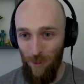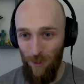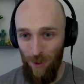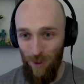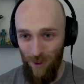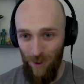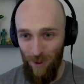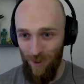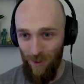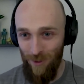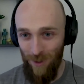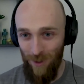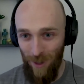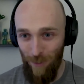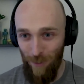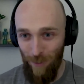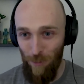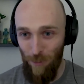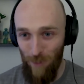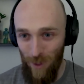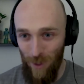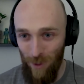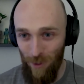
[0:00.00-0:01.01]
which is kind of
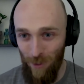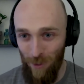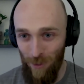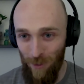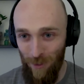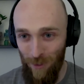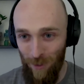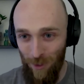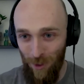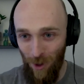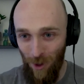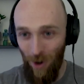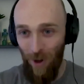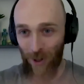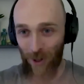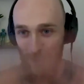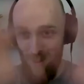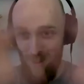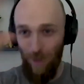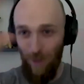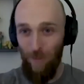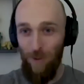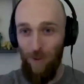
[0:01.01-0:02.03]
a weird
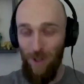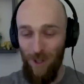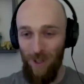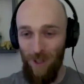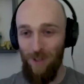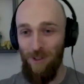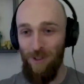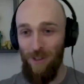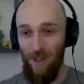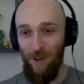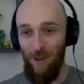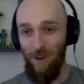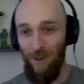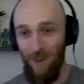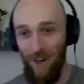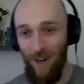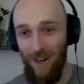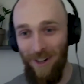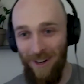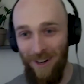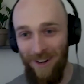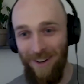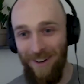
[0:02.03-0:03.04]
concept to consider.